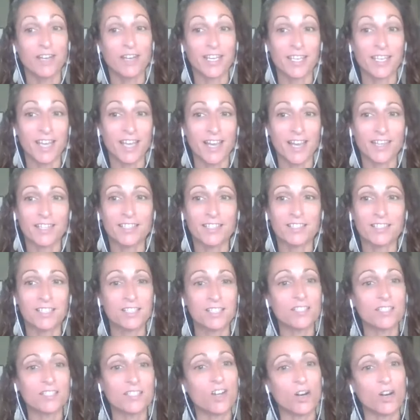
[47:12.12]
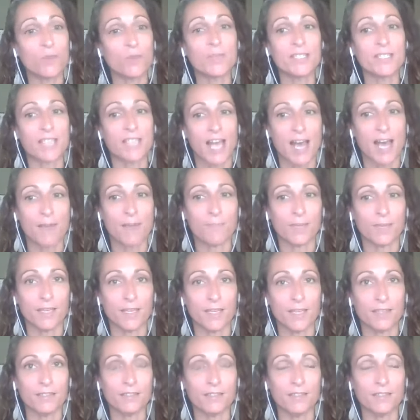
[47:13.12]
Again, it doesn't always
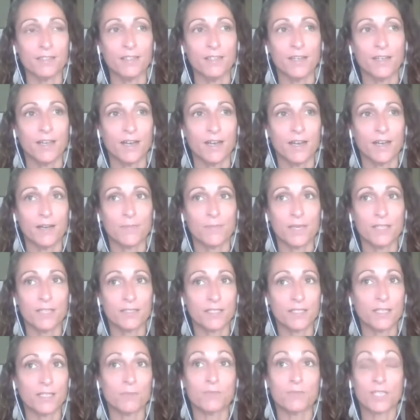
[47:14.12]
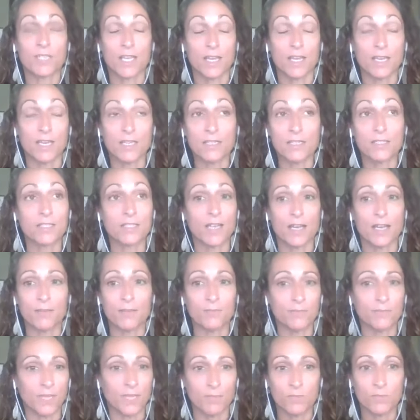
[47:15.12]
happen. And some days
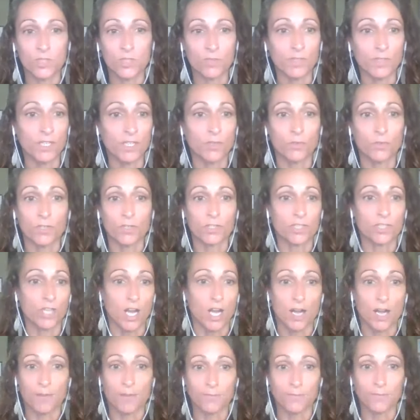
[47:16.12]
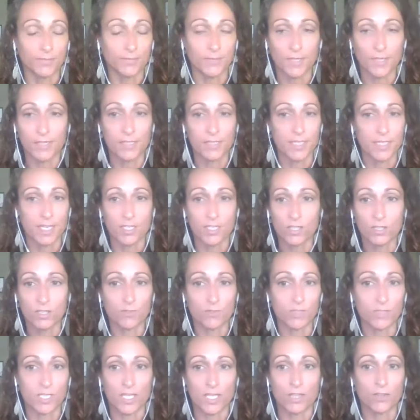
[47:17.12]
I'm doing a workshop on day 2
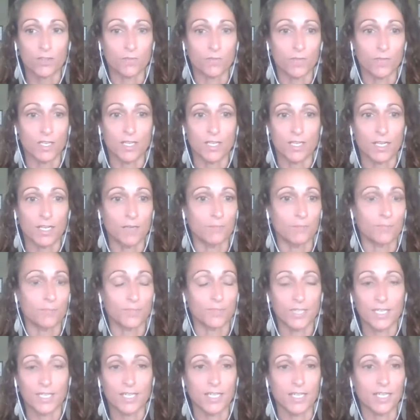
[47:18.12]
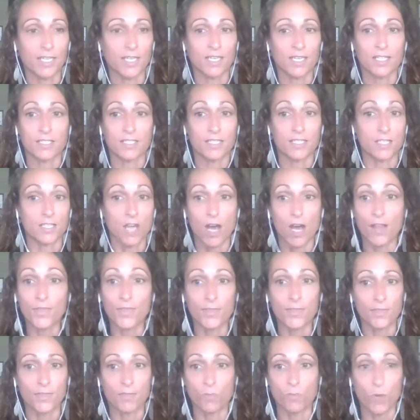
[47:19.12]
or day 3 and I'm bleeding and it's not
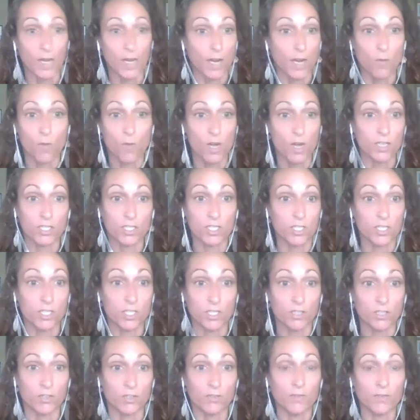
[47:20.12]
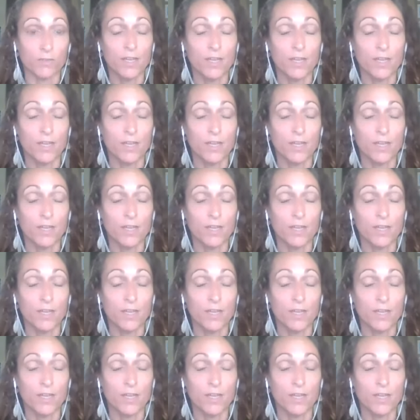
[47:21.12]
what I want to do.